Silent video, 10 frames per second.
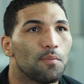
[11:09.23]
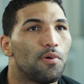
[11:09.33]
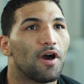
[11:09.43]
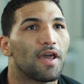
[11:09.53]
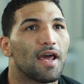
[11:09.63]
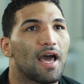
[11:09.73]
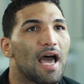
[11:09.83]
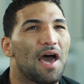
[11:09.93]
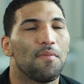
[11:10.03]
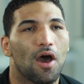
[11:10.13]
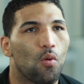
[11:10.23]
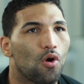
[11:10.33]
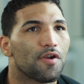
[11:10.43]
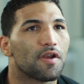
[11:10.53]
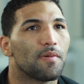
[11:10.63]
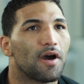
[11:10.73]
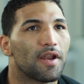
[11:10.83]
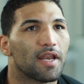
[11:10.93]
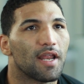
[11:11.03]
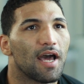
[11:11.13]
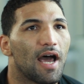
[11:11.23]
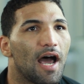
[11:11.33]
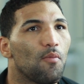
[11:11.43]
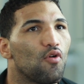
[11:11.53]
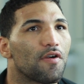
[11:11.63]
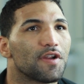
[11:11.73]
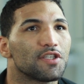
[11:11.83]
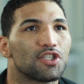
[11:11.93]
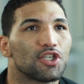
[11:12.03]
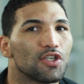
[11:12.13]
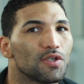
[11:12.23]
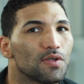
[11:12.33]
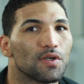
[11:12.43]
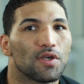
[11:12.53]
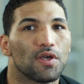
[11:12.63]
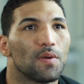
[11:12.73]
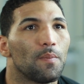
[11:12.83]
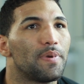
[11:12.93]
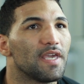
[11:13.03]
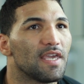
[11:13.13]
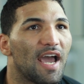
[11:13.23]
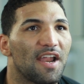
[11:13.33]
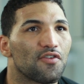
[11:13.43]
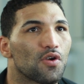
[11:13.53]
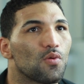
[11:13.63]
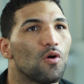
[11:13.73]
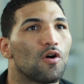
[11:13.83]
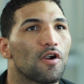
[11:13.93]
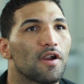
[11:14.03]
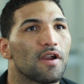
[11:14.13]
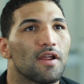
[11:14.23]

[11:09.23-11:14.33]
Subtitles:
But I'm not worried about it. I'm worried to be Andre Ward